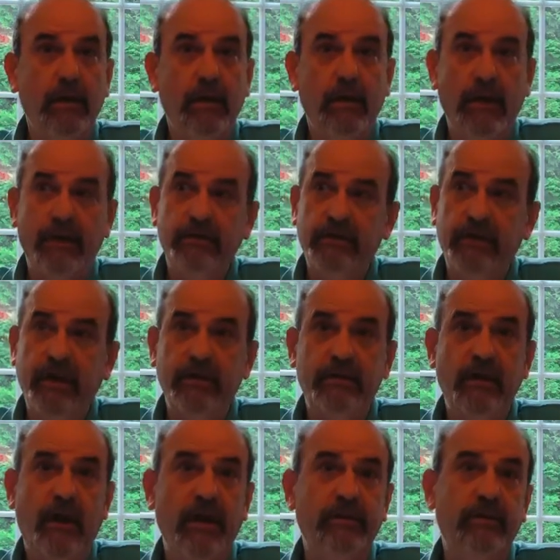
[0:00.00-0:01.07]
and stayed
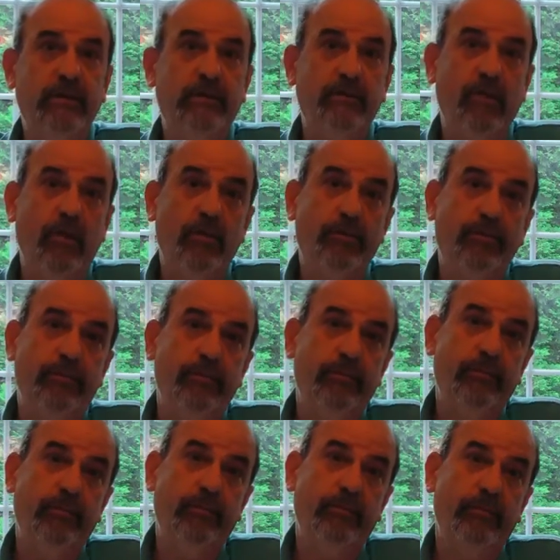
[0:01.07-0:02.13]
tied to the rope
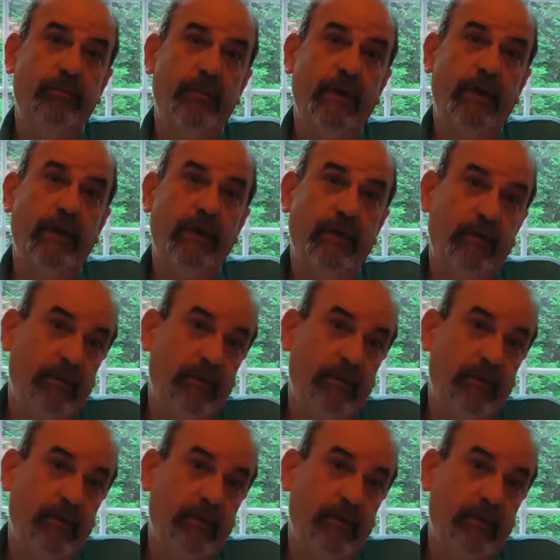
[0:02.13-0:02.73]
and